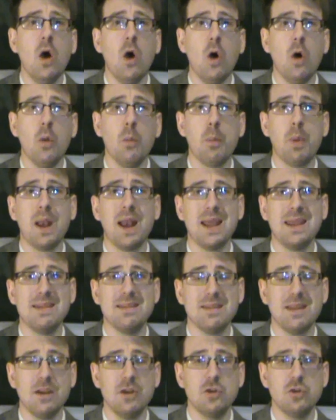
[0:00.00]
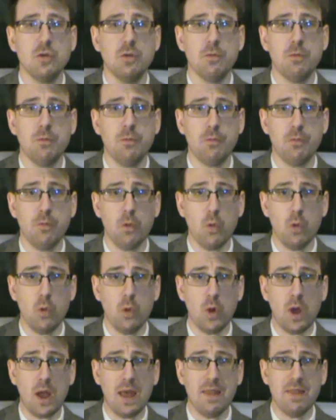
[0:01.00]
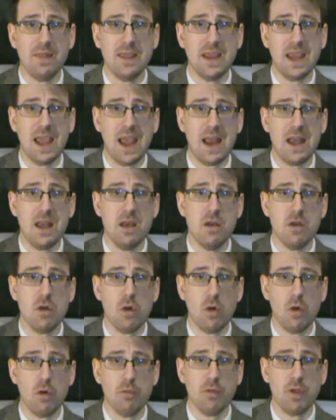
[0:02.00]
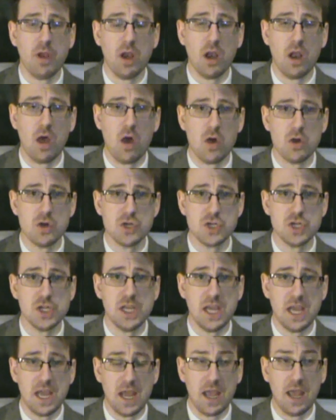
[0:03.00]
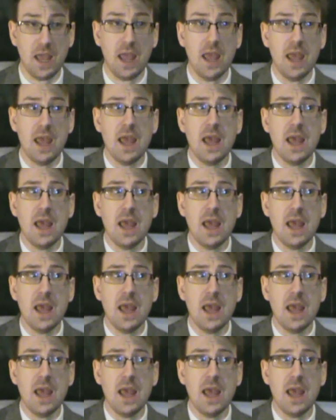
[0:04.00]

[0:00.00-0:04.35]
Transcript: on PlayStation four at the end of last year.